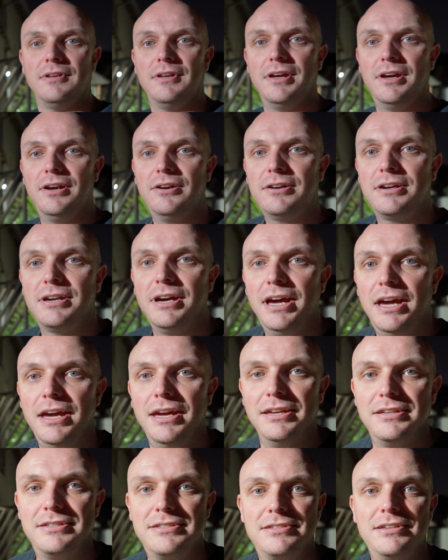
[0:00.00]

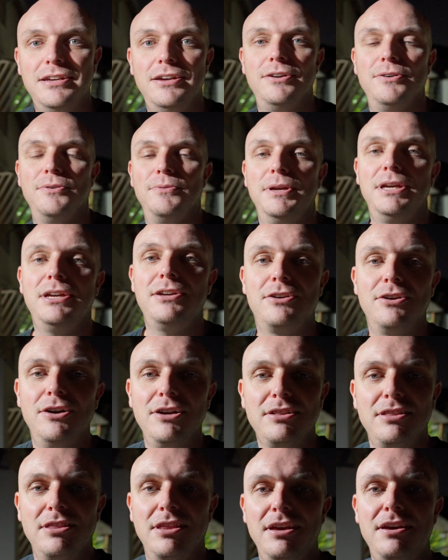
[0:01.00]
Okay, so we
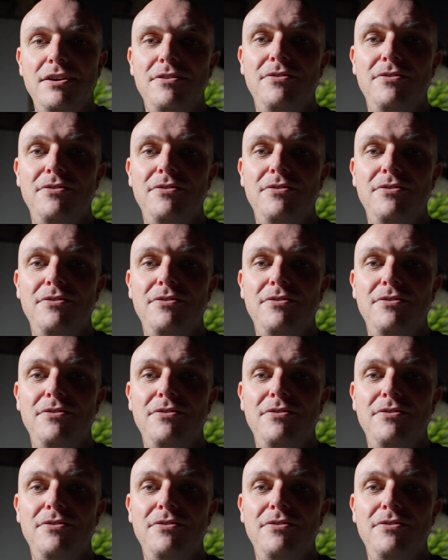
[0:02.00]
got the